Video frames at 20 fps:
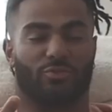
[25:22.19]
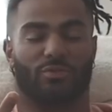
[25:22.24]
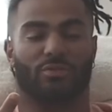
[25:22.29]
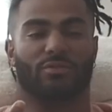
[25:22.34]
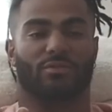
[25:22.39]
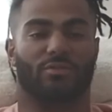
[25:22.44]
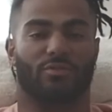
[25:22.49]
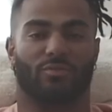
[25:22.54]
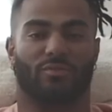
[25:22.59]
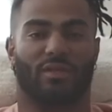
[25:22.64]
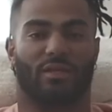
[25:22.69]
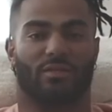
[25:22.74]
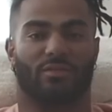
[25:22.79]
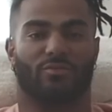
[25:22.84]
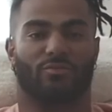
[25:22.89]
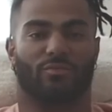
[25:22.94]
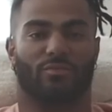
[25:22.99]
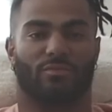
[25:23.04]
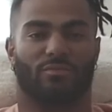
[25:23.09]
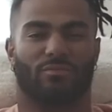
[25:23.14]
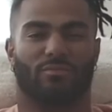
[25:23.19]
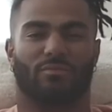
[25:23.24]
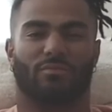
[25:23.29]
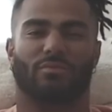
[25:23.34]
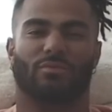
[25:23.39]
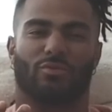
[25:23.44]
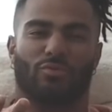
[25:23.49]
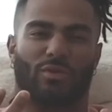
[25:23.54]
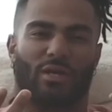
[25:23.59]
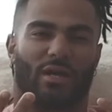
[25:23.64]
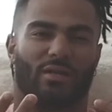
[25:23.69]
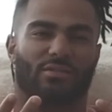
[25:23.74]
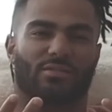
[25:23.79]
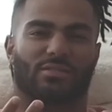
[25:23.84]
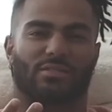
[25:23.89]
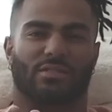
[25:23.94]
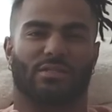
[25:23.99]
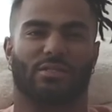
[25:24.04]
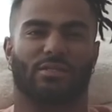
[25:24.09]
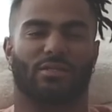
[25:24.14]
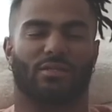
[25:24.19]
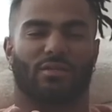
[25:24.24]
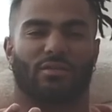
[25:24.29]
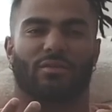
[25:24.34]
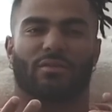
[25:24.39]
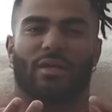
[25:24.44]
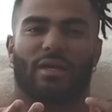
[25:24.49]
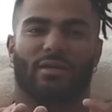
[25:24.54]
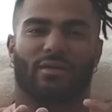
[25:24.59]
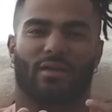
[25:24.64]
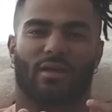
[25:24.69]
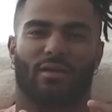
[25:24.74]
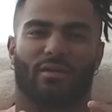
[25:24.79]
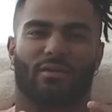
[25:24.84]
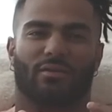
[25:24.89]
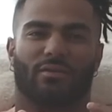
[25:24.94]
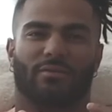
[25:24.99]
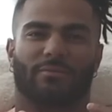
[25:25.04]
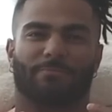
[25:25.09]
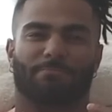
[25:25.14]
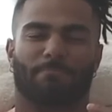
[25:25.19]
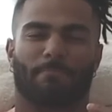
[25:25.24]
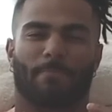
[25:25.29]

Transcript: you kind of see that kind of.